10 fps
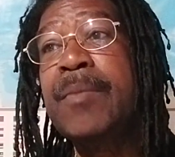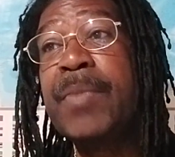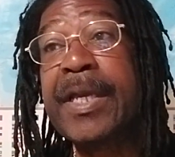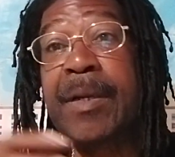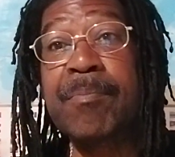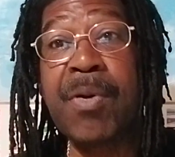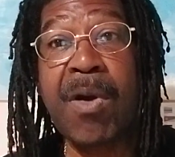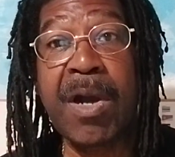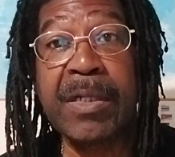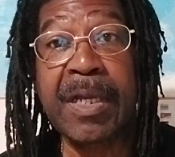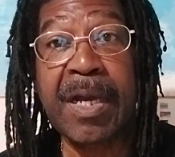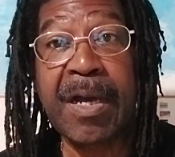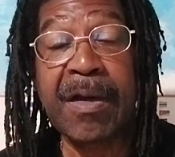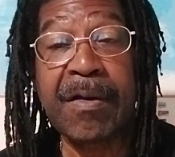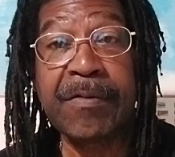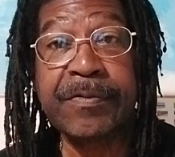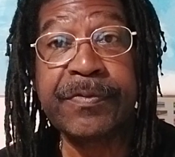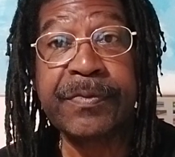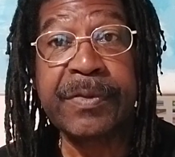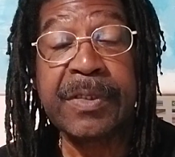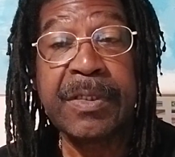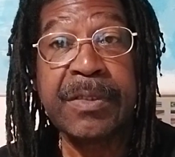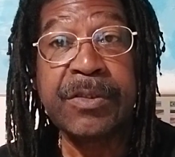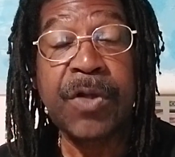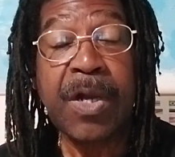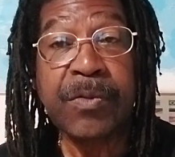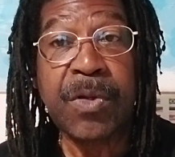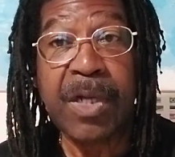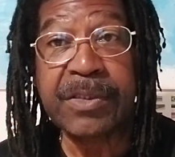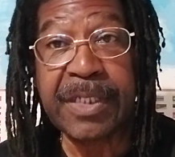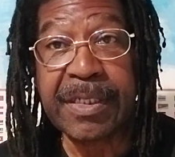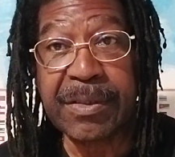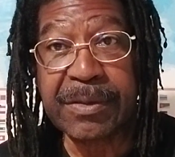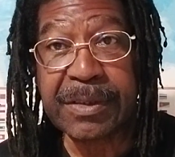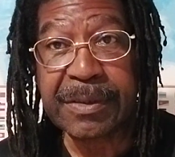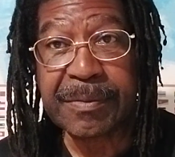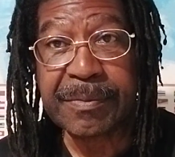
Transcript: being a part of drug cartels.